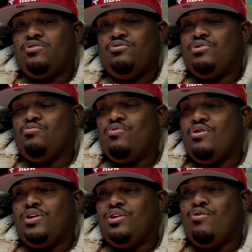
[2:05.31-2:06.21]
like you're in the
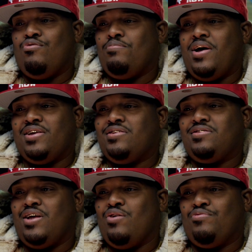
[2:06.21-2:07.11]
world alone by
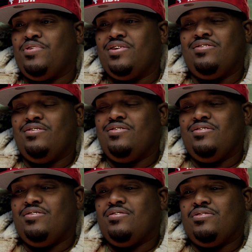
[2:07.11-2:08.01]
yourself and
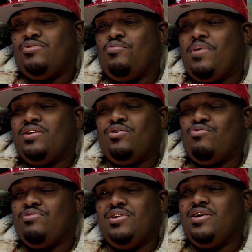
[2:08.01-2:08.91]
nobody
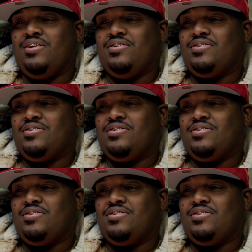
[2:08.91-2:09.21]
don't really